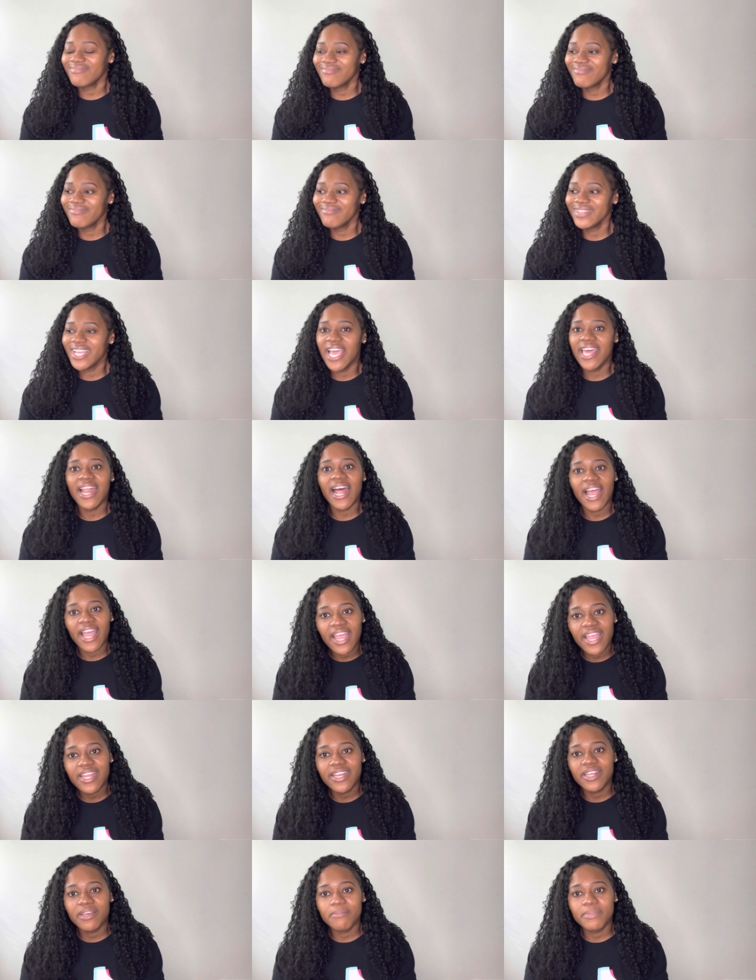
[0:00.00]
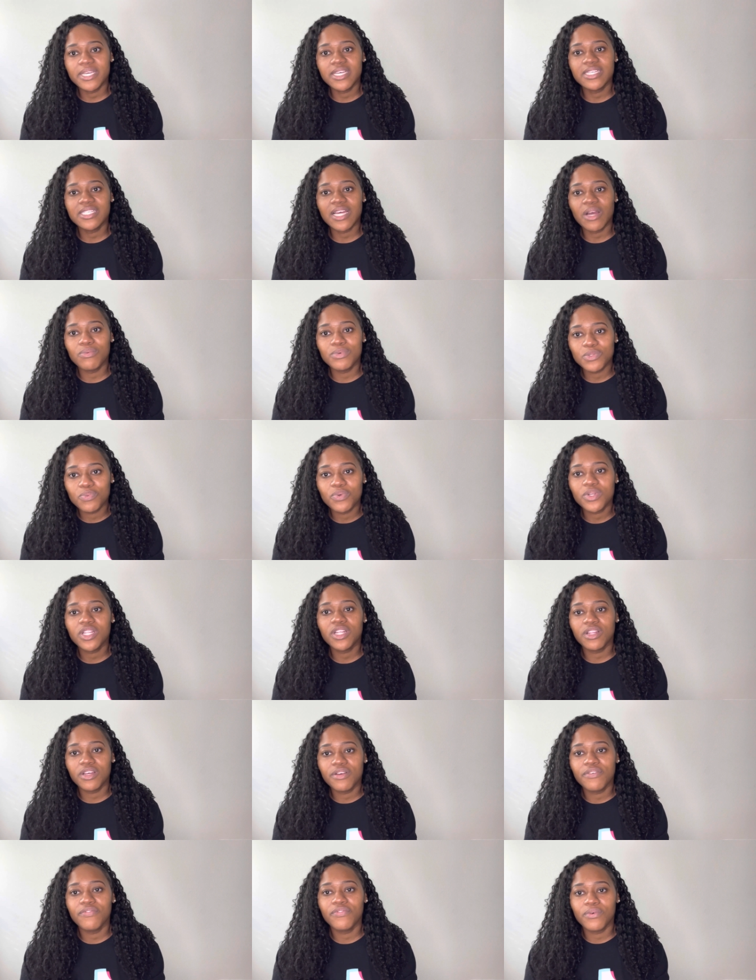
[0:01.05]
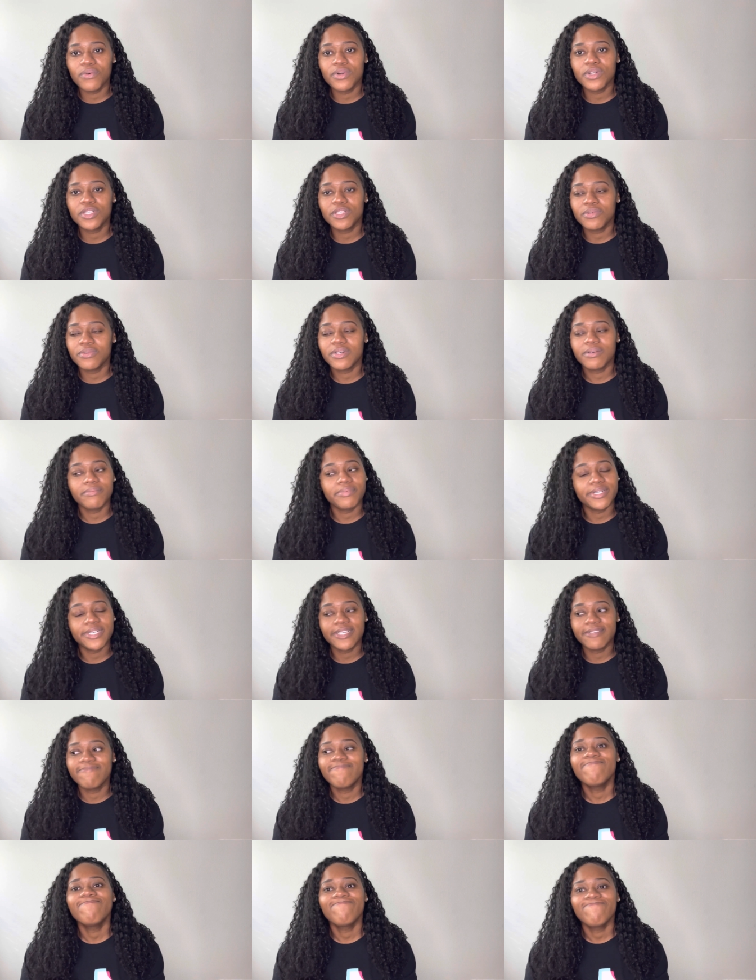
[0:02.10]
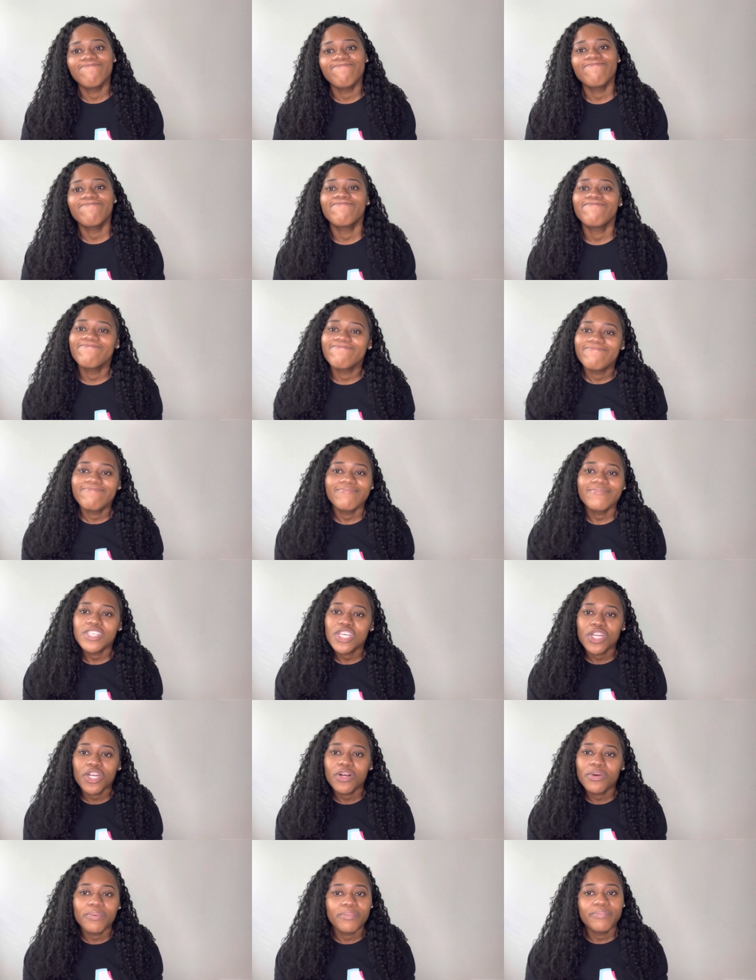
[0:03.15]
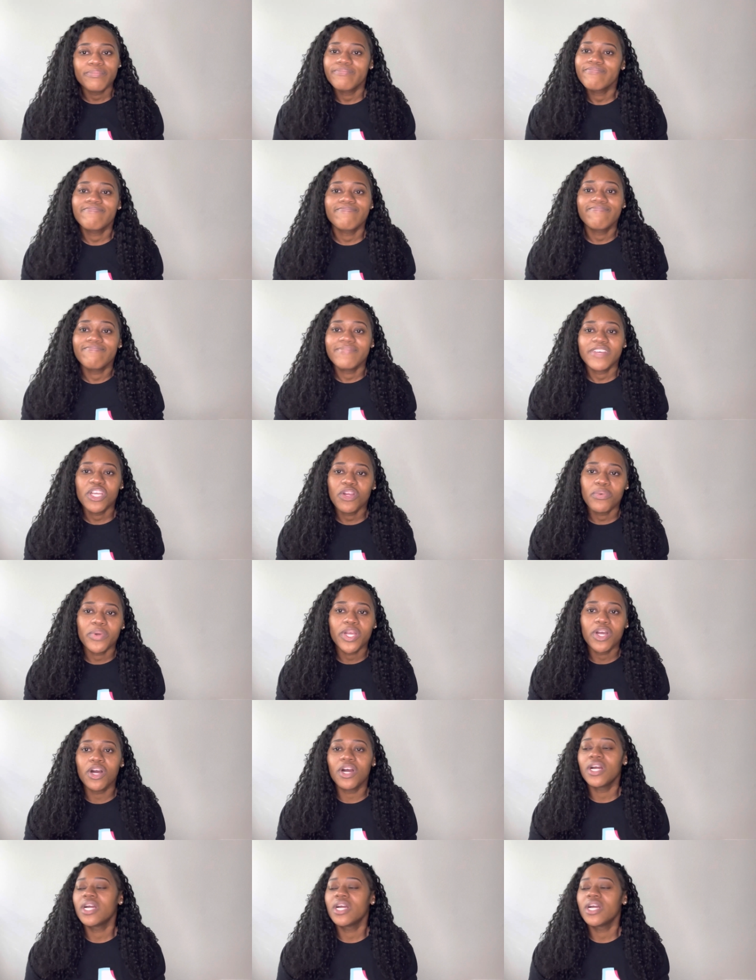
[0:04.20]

I hate it because I was really looking forward to it, but you know, here we are.